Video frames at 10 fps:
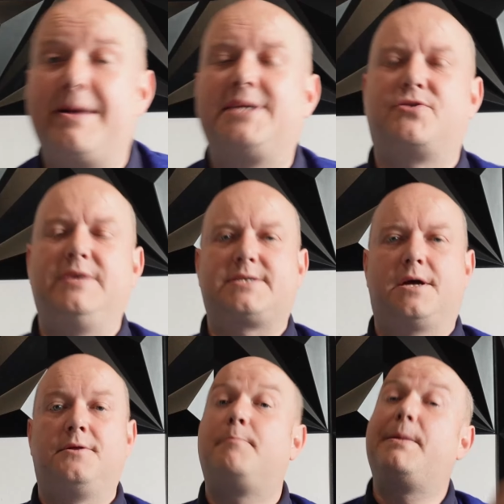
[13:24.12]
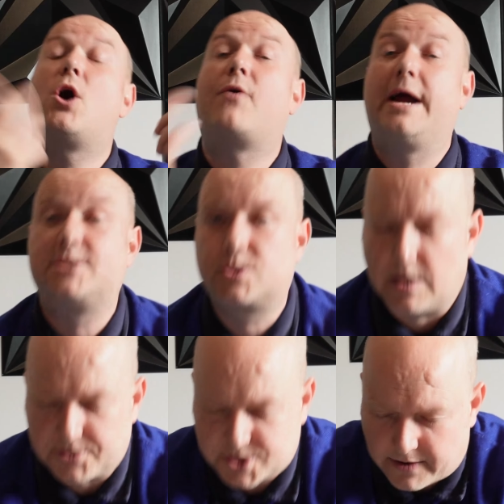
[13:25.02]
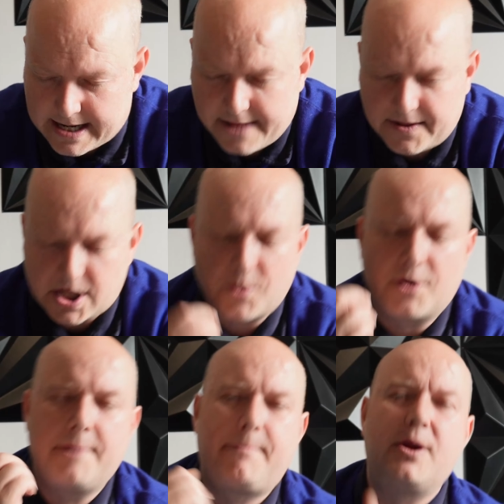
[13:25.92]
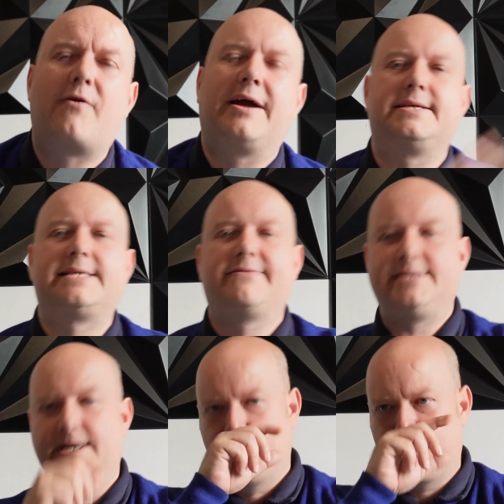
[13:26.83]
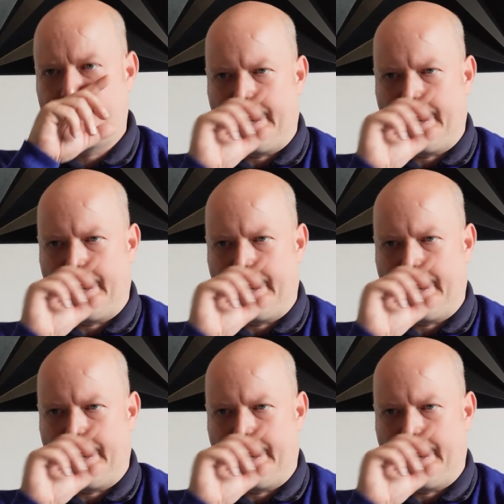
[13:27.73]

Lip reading: Meta is, and the BRX as well, sorry. The GoldenEye BRX is £1,700.